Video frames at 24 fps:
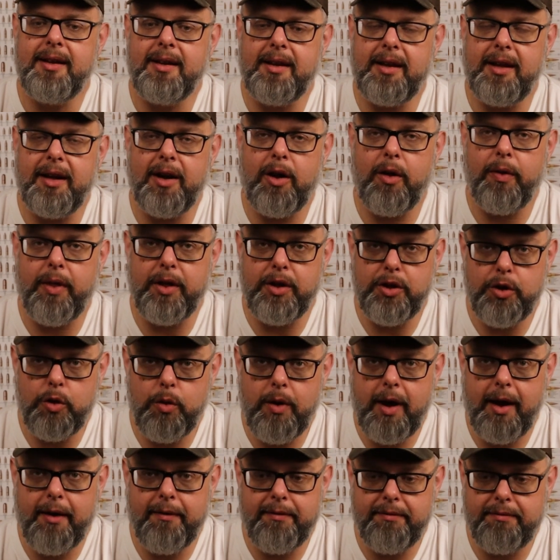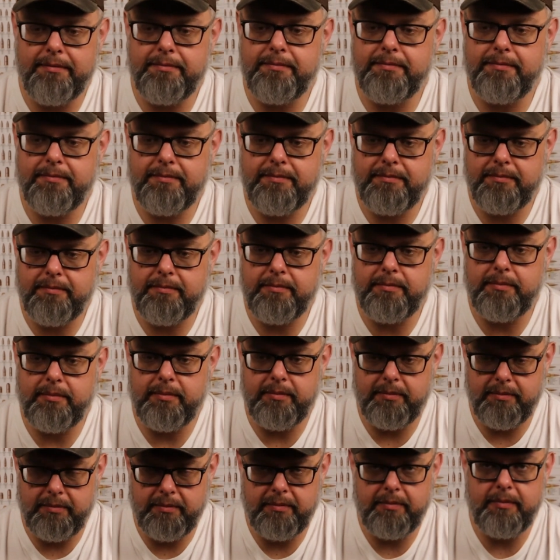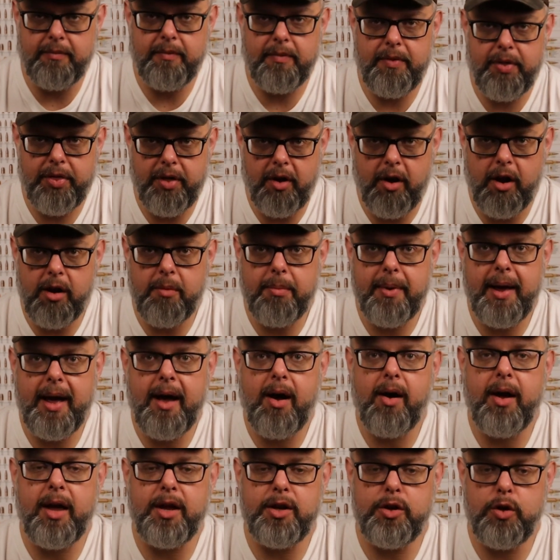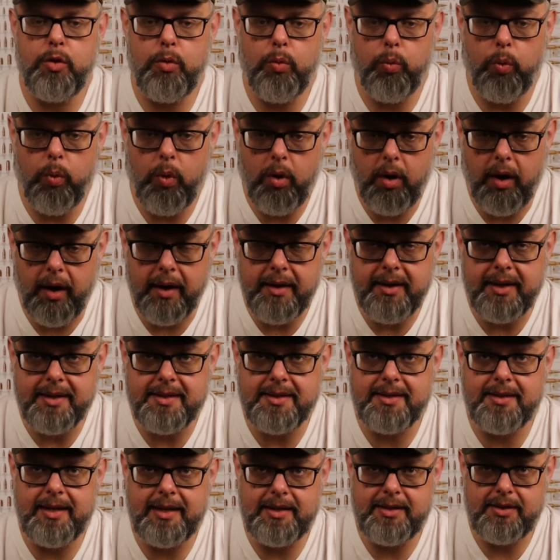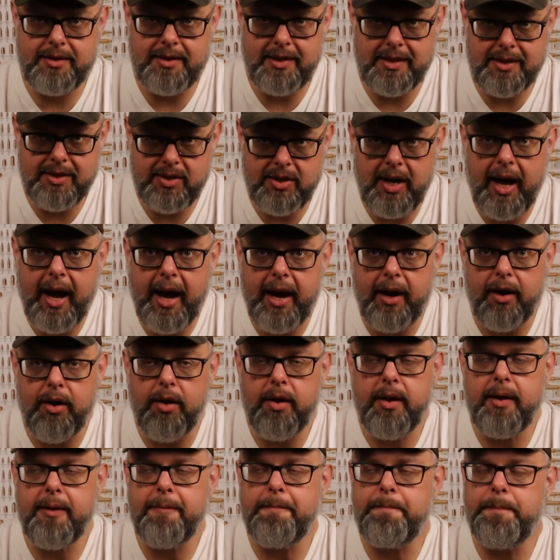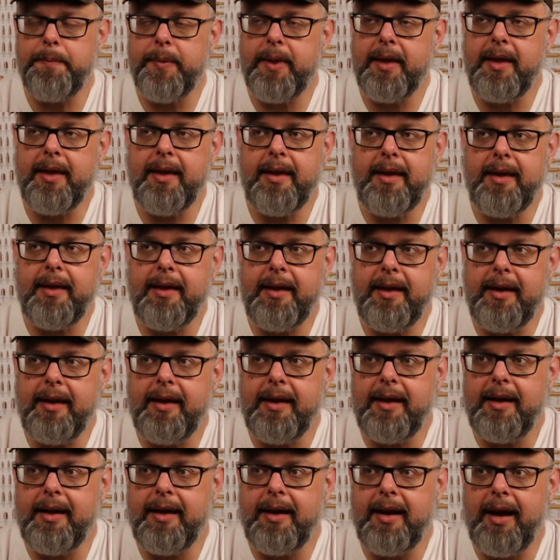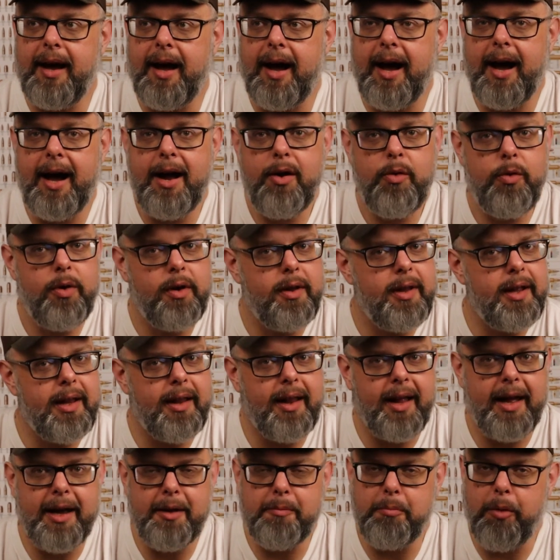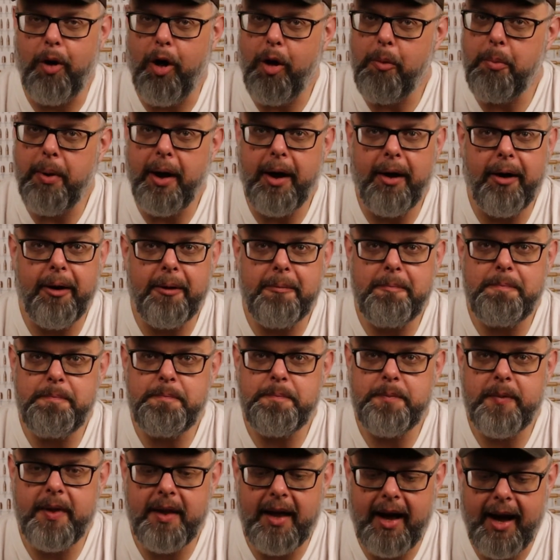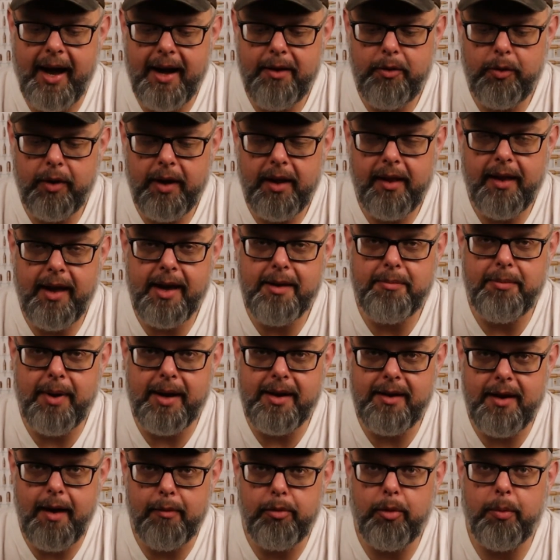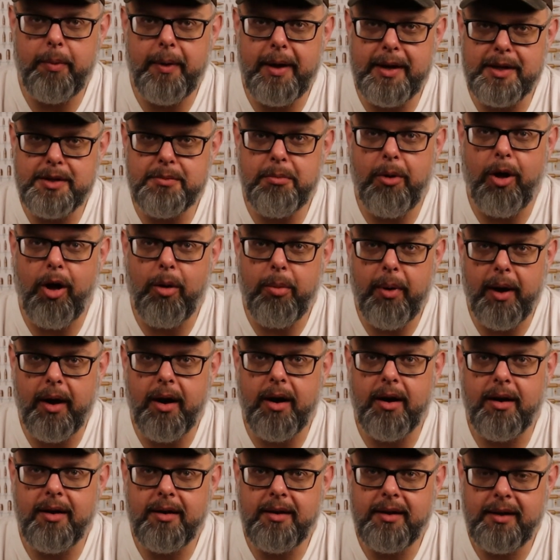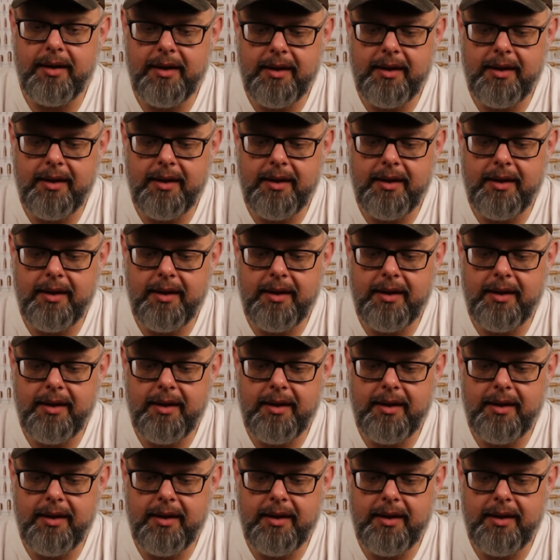you know, that you have thought about and you want, it's desired, I really like ball powder. I really like my double base ball powder.